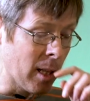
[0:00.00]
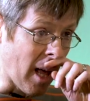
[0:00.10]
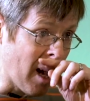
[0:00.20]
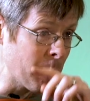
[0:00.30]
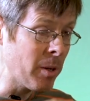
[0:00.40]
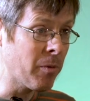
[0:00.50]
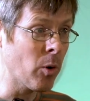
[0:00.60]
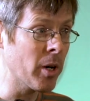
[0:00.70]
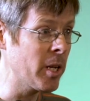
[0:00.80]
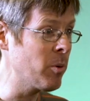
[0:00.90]
long
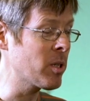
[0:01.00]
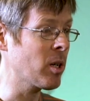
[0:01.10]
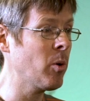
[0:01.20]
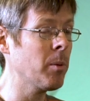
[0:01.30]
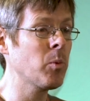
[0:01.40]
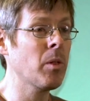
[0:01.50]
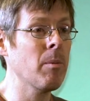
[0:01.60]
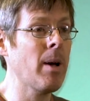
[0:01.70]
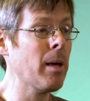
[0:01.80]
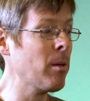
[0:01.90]
before he was equipped with the
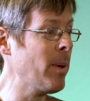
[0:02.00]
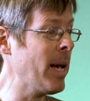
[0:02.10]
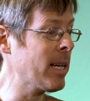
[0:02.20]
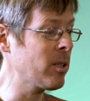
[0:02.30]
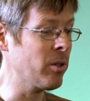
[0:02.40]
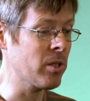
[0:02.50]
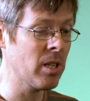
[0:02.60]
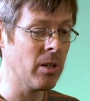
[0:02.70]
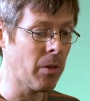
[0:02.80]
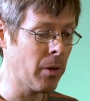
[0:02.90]
mathematical
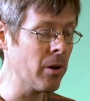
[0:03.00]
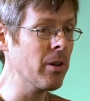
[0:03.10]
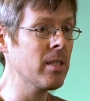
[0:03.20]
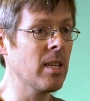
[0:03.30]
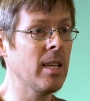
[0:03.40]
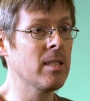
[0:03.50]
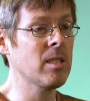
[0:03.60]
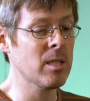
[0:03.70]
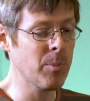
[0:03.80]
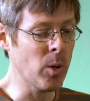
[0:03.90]
theories at his
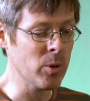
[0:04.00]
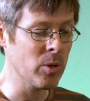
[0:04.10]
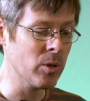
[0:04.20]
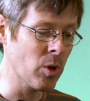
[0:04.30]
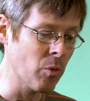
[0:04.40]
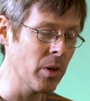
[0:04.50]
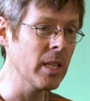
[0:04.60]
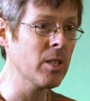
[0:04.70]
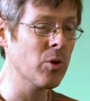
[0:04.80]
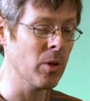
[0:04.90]
disposal to
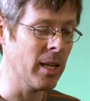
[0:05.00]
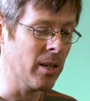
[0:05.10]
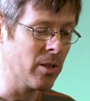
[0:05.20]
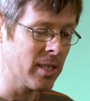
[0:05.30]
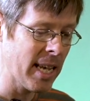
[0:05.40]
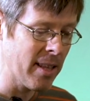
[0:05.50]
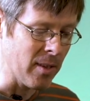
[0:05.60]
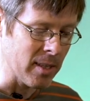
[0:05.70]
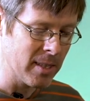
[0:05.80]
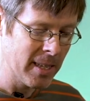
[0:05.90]
really truly understand
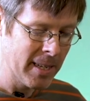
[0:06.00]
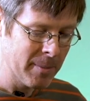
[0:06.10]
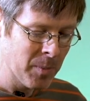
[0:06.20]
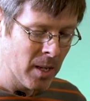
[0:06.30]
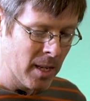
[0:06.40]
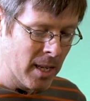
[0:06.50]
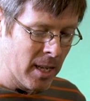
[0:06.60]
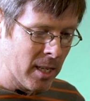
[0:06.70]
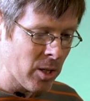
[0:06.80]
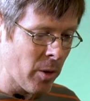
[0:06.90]
this.
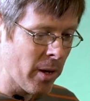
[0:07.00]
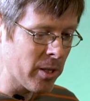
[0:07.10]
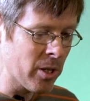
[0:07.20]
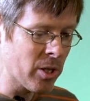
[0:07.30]
So there's our